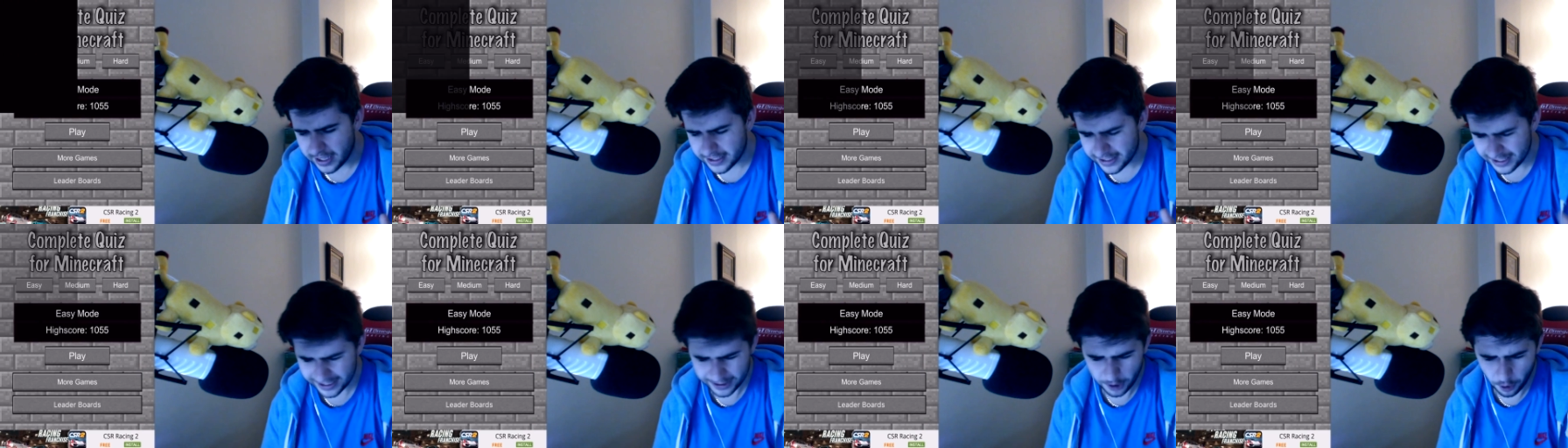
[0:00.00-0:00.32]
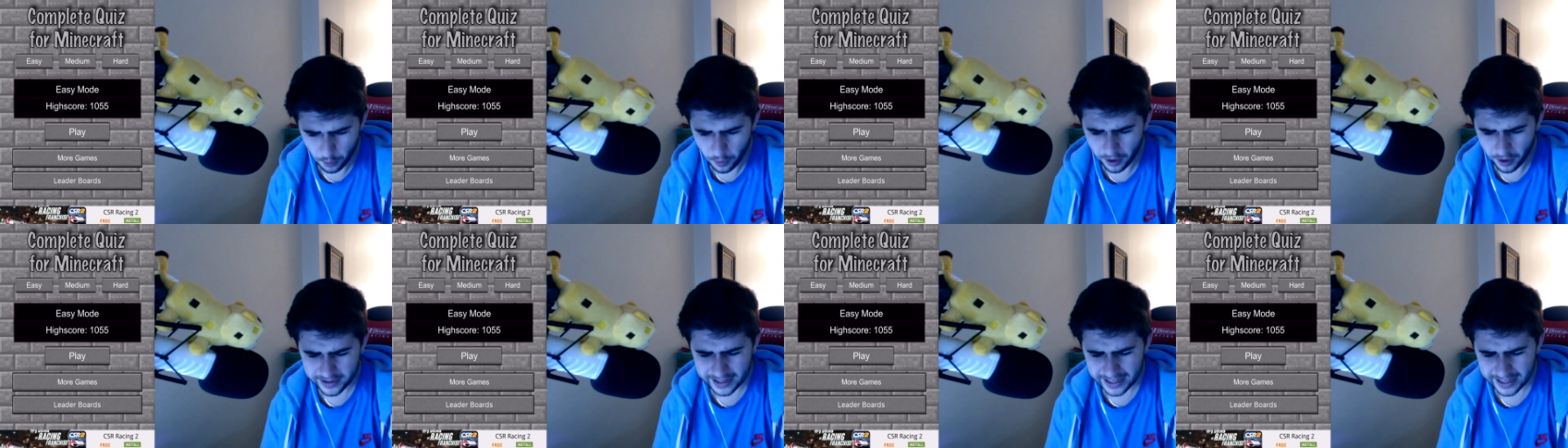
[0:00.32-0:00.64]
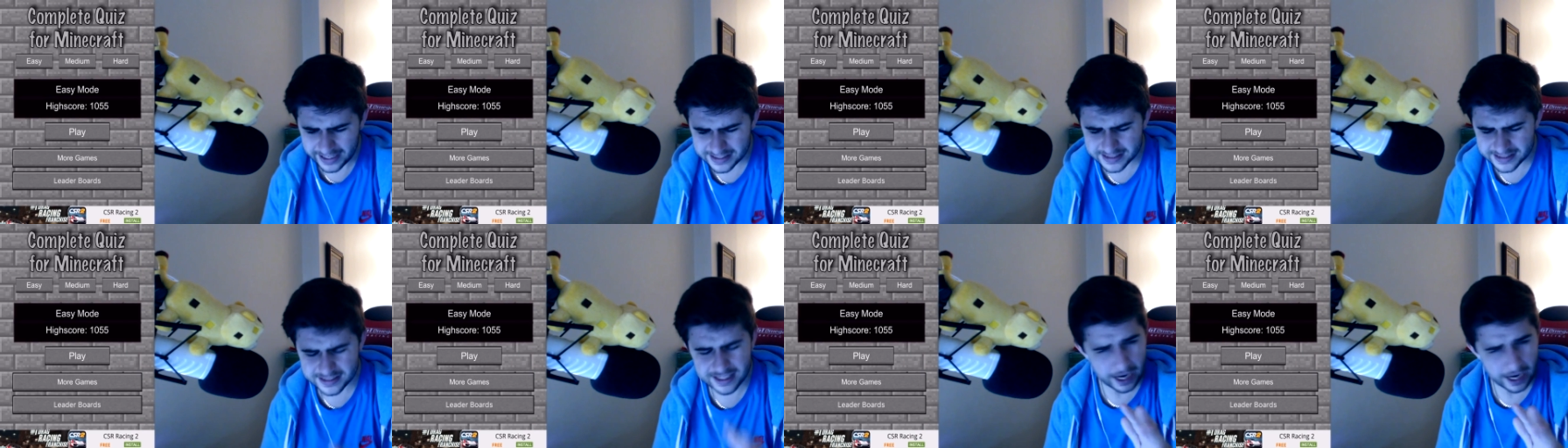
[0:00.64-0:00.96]
You know what,
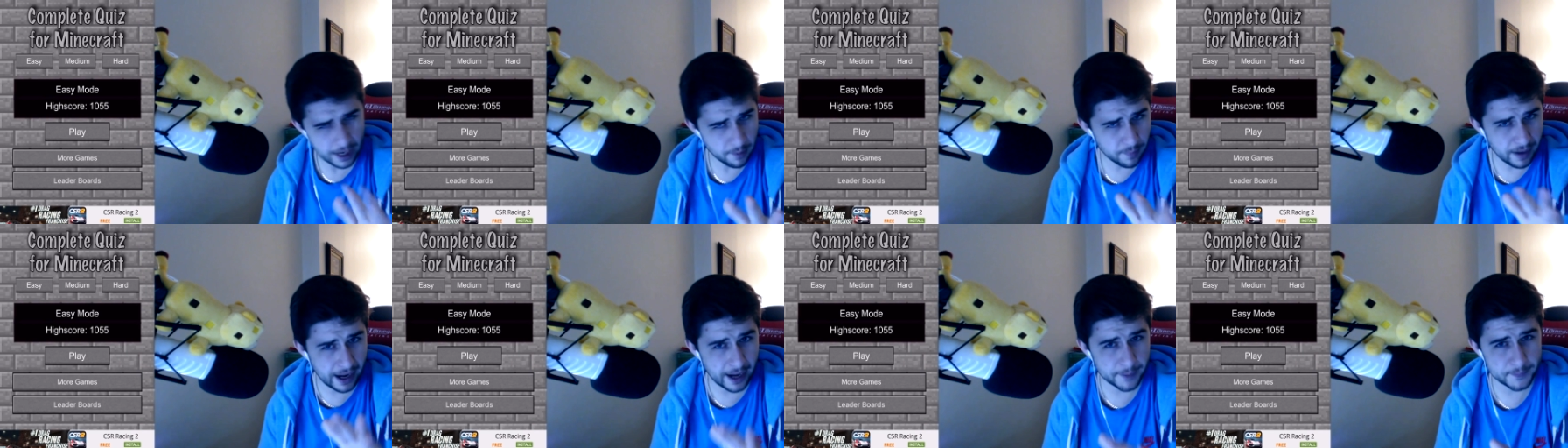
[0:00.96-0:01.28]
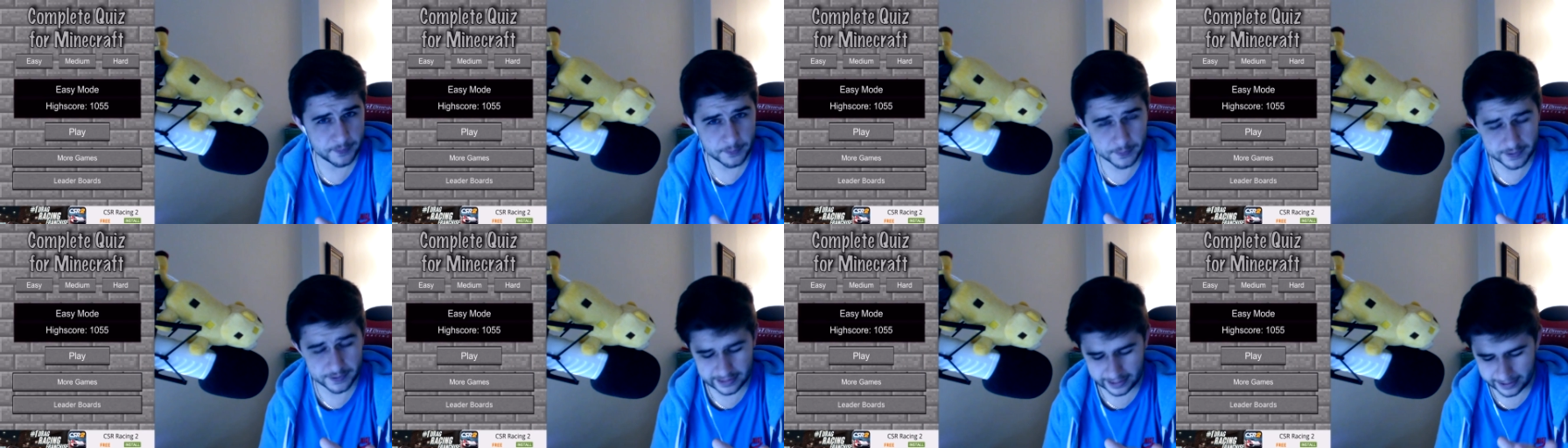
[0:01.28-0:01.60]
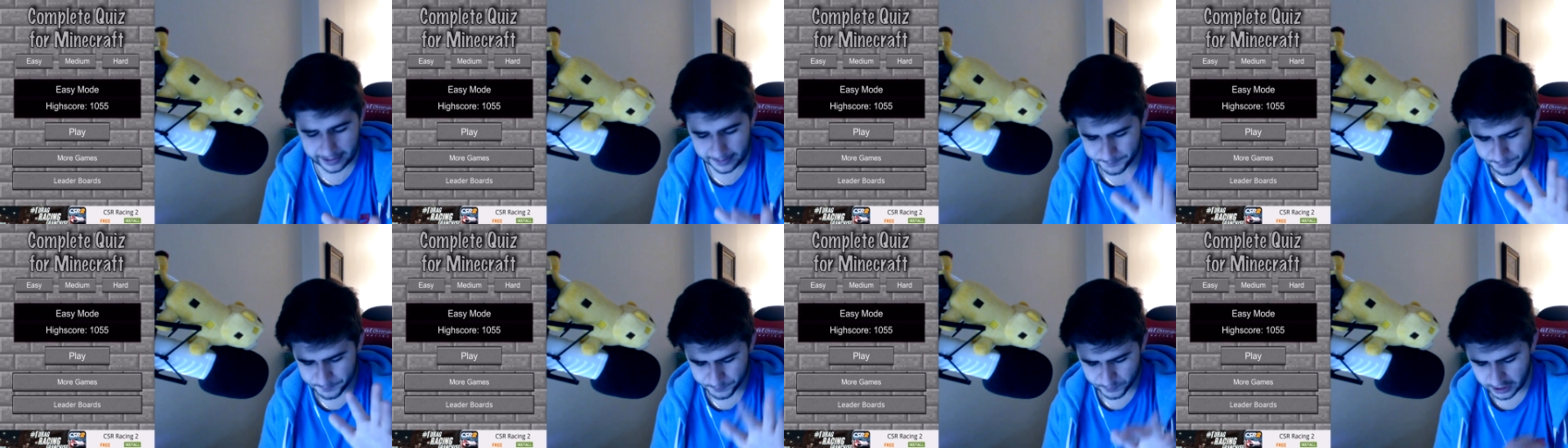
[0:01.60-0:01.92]
guys? I'm happy with
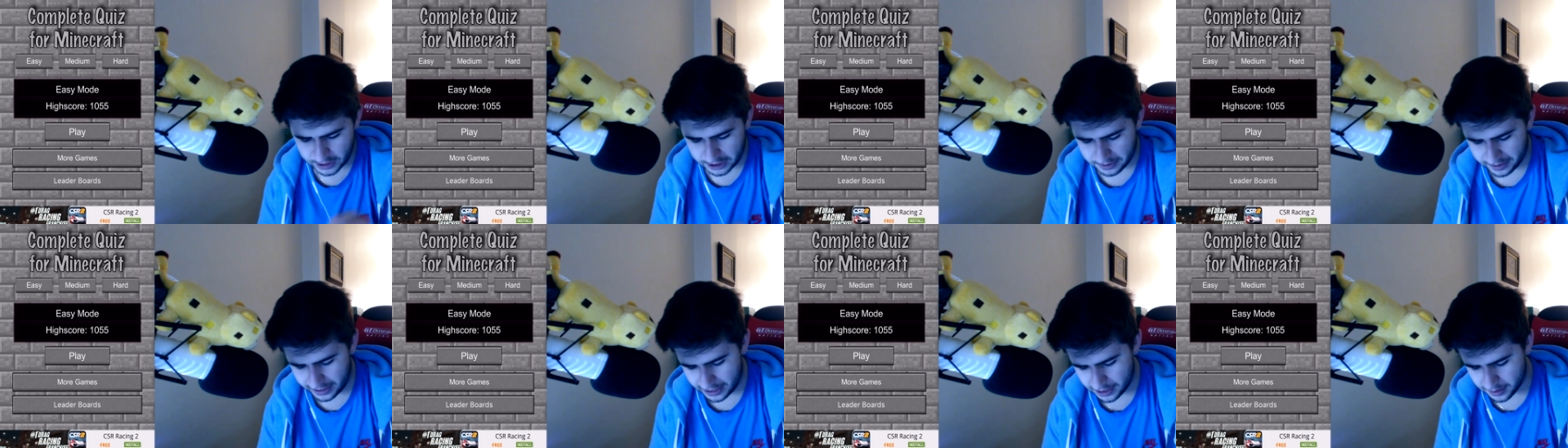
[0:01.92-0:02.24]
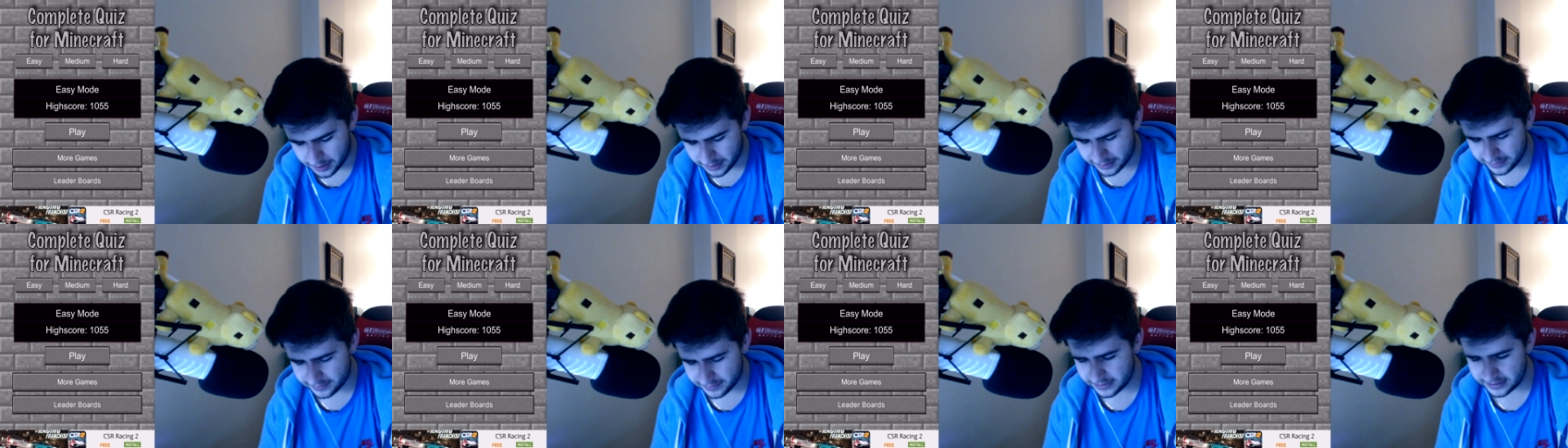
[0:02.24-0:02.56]
that. All right.